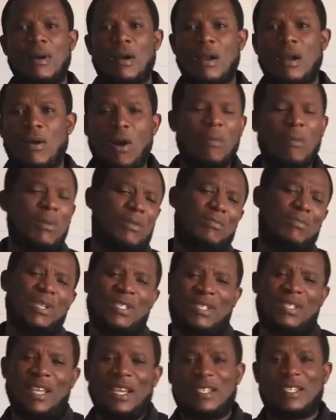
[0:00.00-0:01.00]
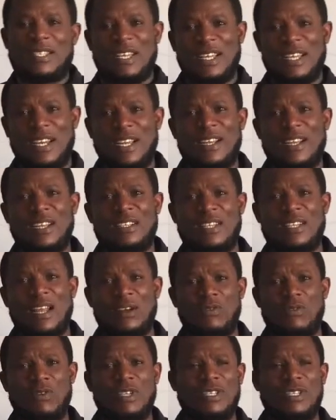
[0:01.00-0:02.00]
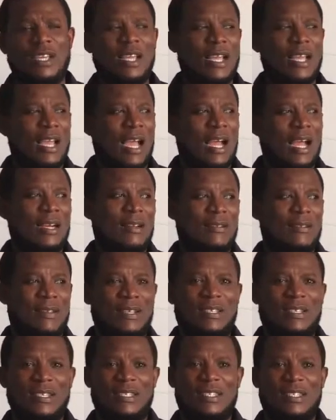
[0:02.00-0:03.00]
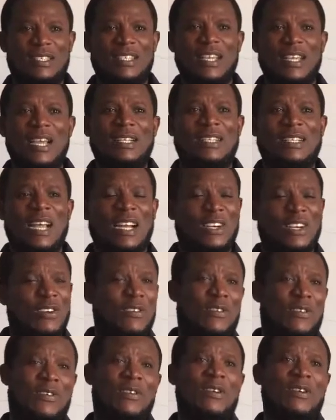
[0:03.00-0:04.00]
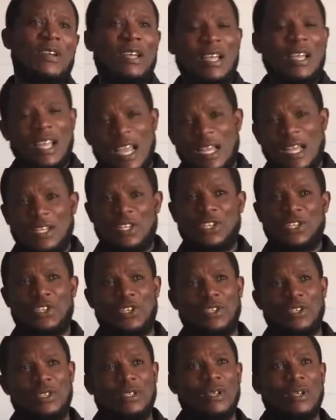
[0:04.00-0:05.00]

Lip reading: common mistakes in English language, and this is yet another edition.